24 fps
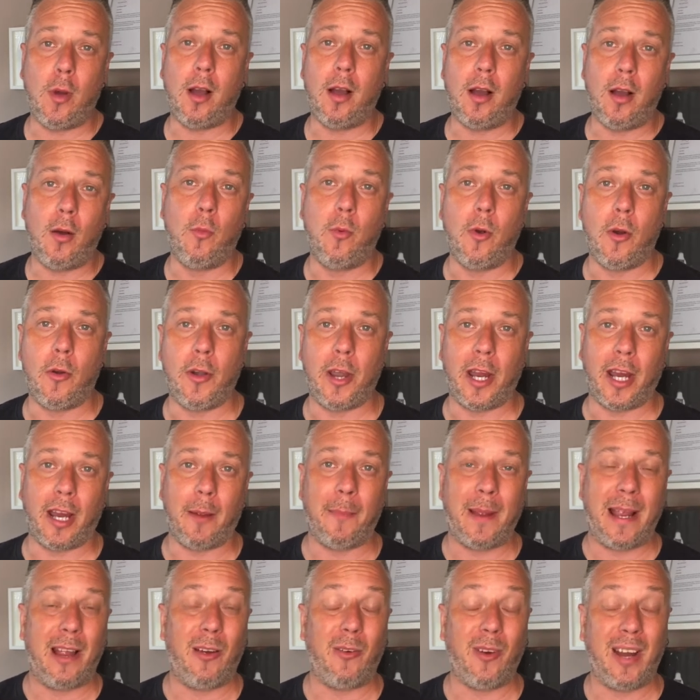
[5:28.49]
are worrying
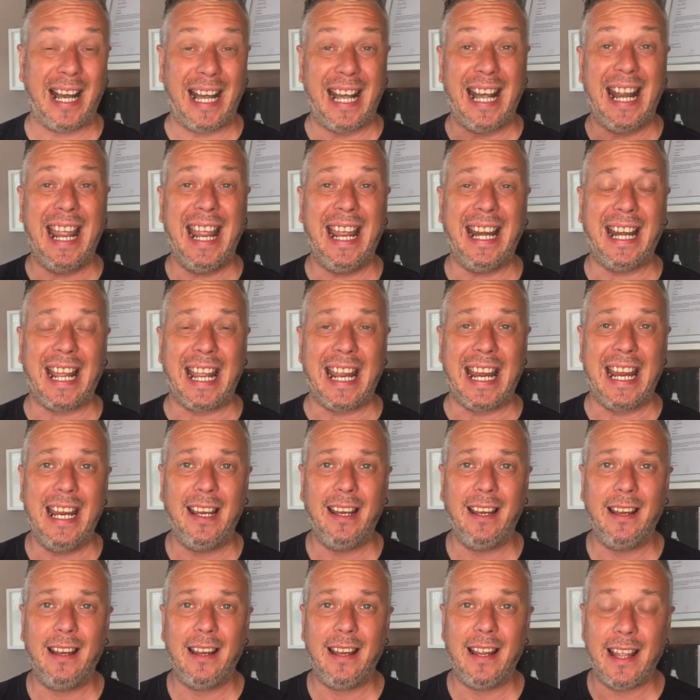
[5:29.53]
about clearly
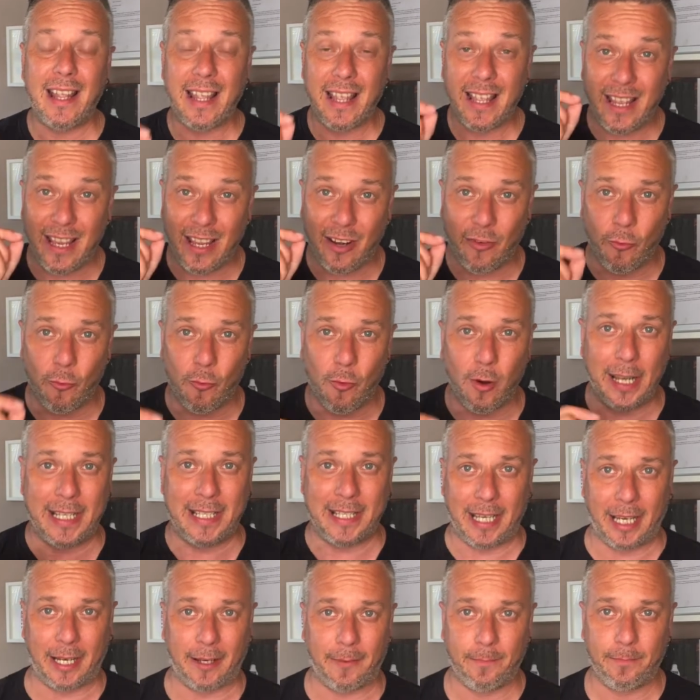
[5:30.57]
in
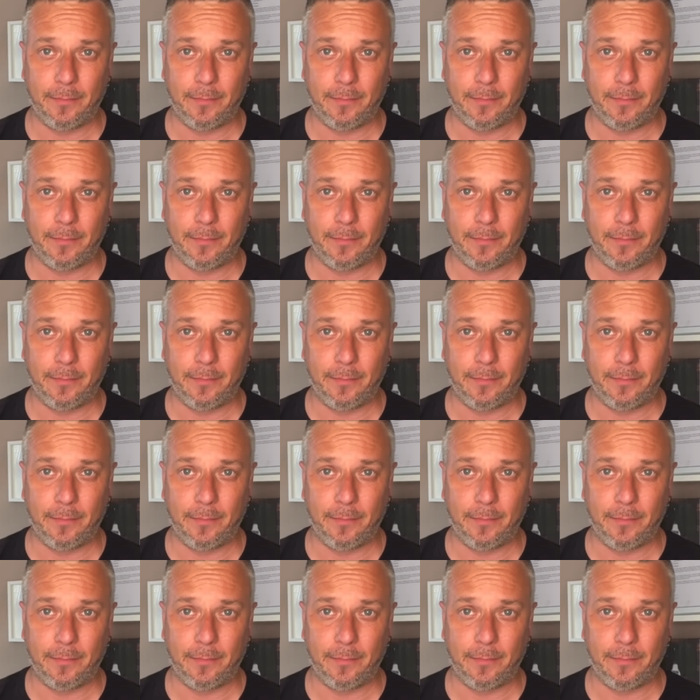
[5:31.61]
writing.